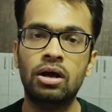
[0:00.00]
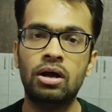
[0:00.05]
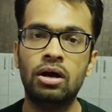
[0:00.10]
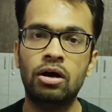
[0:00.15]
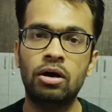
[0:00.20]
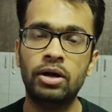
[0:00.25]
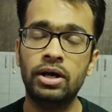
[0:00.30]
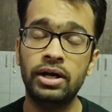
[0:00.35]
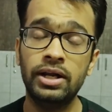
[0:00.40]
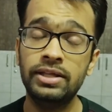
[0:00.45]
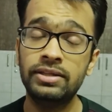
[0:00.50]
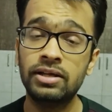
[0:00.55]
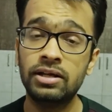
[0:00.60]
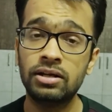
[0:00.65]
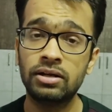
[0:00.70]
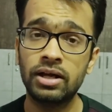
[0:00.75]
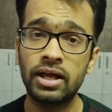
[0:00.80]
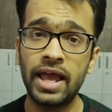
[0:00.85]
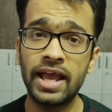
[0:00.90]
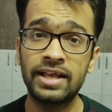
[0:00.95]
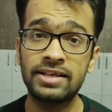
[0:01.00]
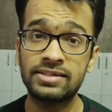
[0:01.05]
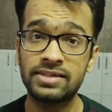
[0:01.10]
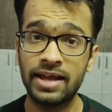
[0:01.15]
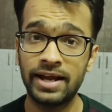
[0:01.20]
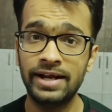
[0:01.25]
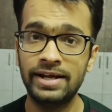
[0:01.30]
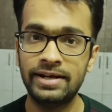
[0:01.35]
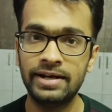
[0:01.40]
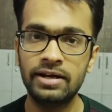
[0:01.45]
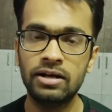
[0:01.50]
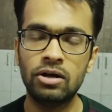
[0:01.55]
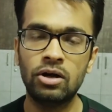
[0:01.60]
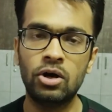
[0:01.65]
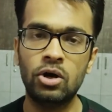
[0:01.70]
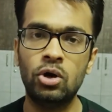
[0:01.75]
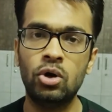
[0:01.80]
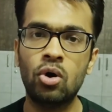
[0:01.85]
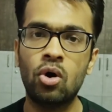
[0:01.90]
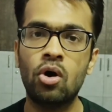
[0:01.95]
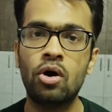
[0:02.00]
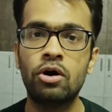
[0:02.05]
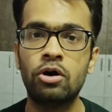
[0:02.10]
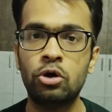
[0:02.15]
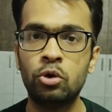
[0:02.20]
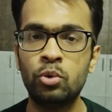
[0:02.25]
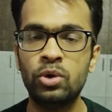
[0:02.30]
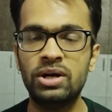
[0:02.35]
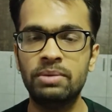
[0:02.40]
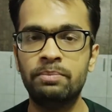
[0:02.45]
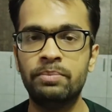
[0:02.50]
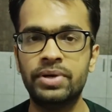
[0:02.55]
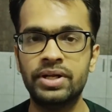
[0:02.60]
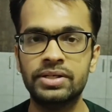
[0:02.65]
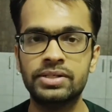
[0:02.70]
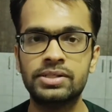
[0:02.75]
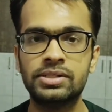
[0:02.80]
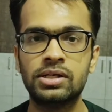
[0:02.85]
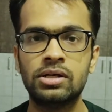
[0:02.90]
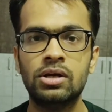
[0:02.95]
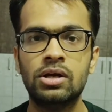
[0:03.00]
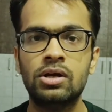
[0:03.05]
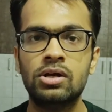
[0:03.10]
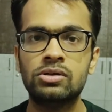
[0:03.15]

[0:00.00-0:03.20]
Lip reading: neither excited nor too depressed.